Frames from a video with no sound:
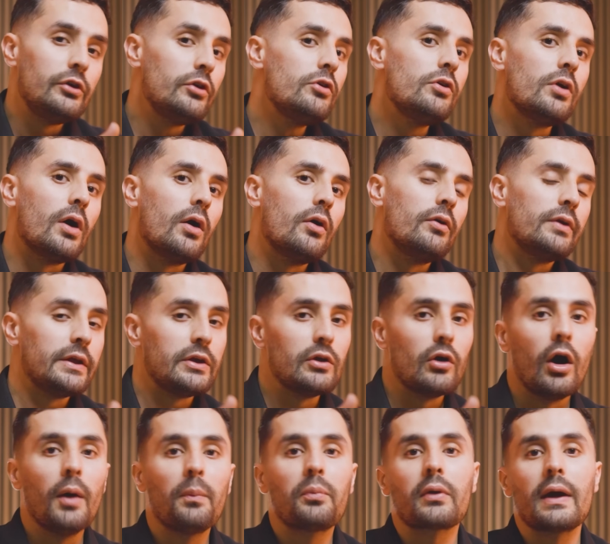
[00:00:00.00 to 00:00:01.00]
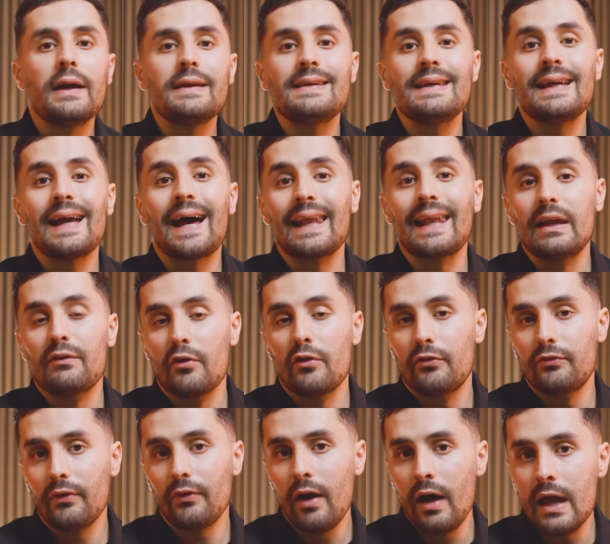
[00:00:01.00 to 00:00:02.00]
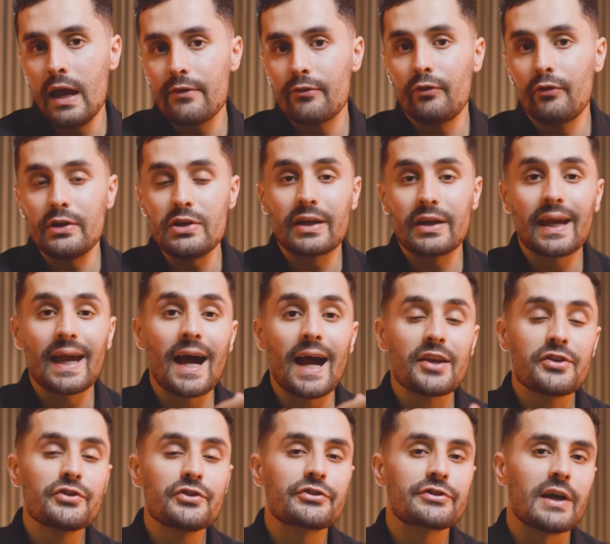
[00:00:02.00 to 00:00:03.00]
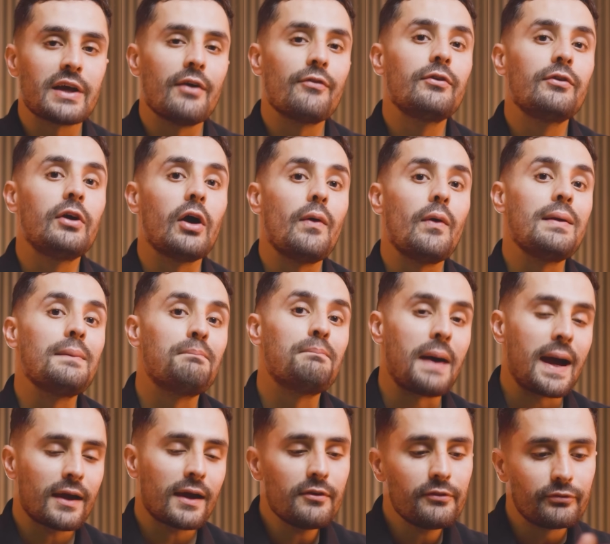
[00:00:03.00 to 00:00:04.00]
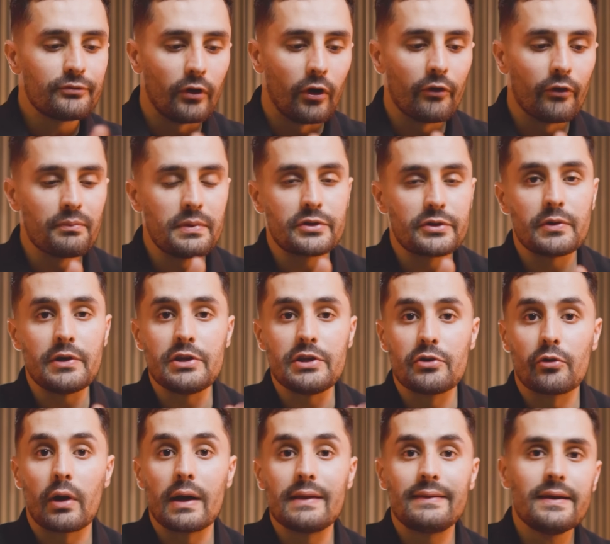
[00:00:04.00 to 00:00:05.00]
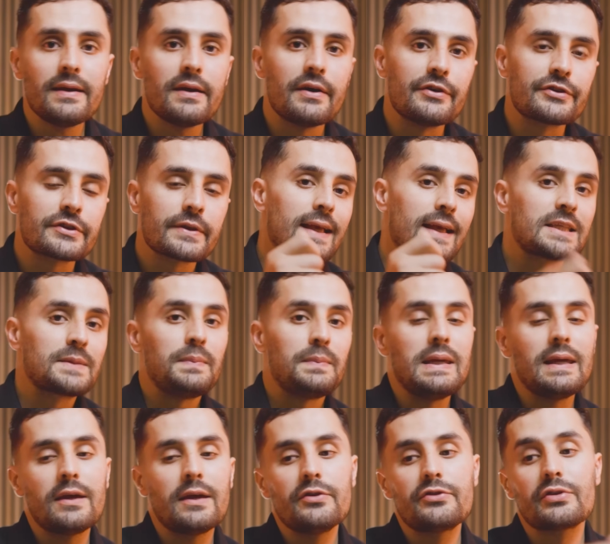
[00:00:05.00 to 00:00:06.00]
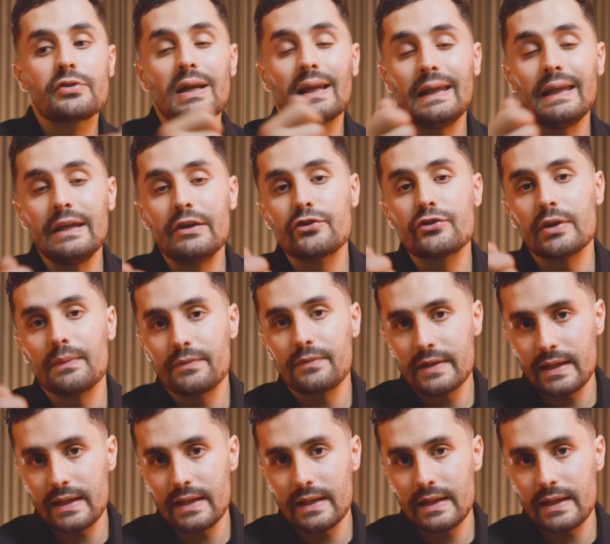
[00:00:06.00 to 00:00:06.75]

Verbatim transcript: You know that you're operating at level 5 when you catch yourself going back and forth between your ideas and speaking to the leadership